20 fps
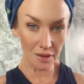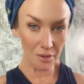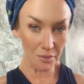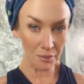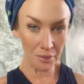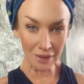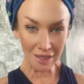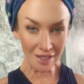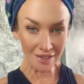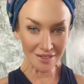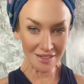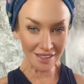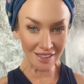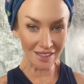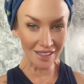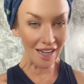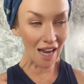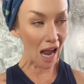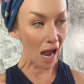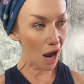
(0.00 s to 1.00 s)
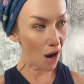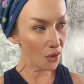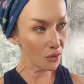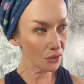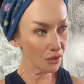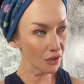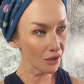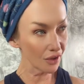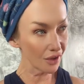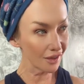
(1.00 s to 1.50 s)
But Auntie, how
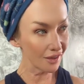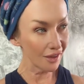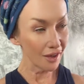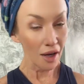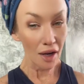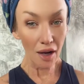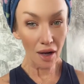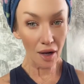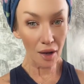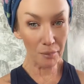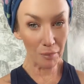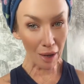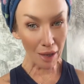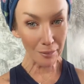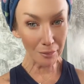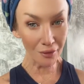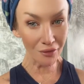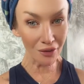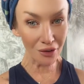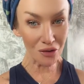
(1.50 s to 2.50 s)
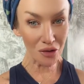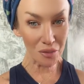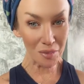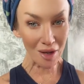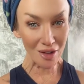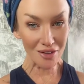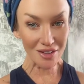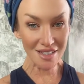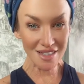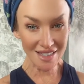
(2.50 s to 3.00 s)
could a Bible verse
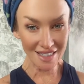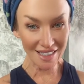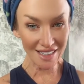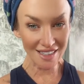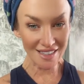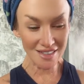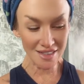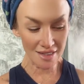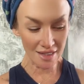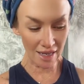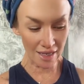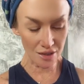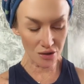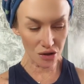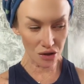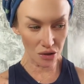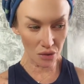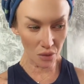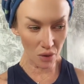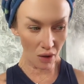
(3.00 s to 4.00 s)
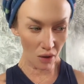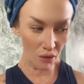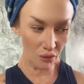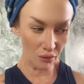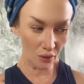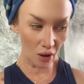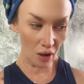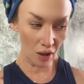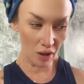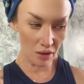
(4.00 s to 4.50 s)
about disease land you
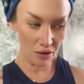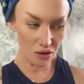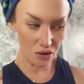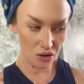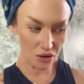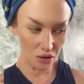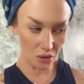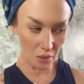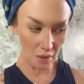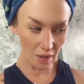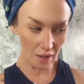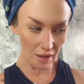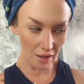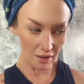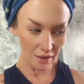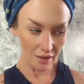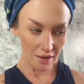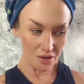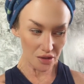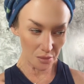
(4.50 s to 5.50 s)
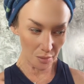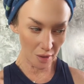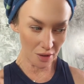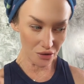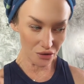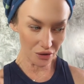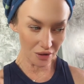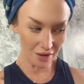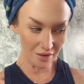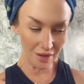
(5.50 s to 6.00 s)
over onto a uh,
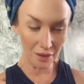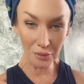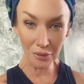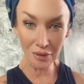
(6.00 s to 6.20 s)
Gematria that would